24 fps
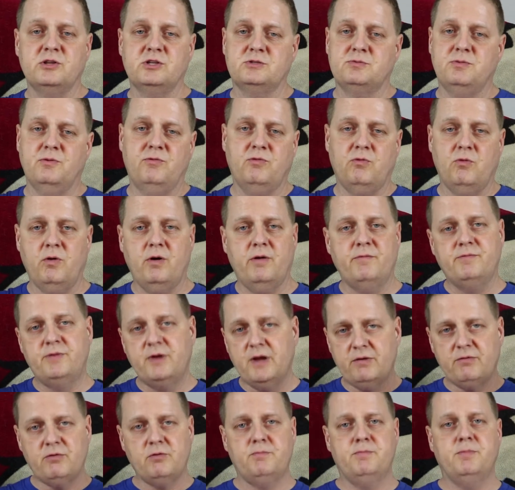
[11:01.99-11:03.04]
this before. I've
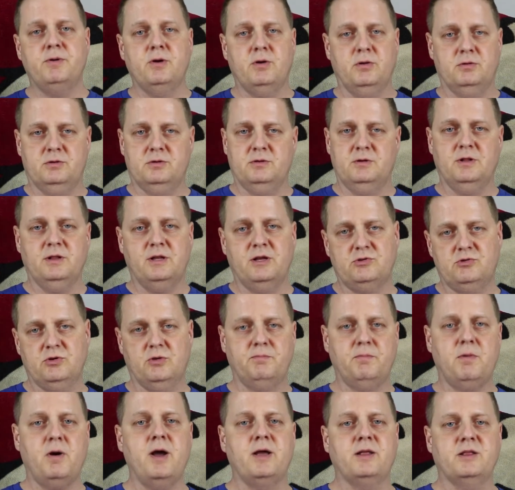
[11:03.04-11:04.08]
never built an
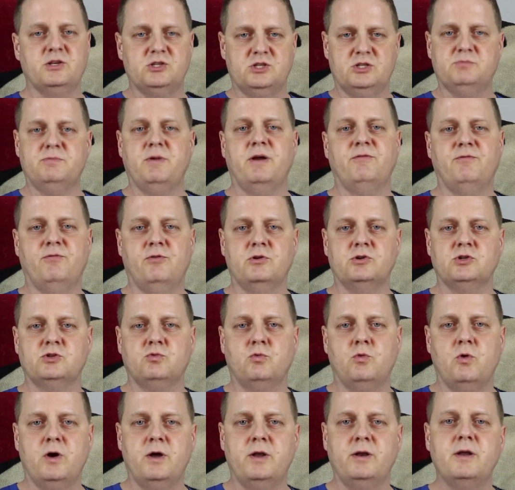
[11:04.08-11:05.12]
electric bike. This is my first
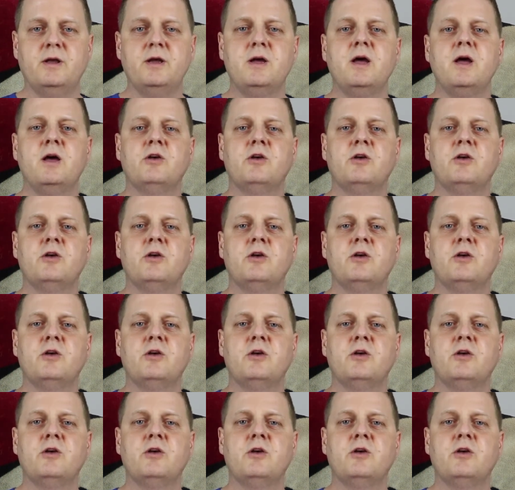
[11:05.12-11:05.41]
one.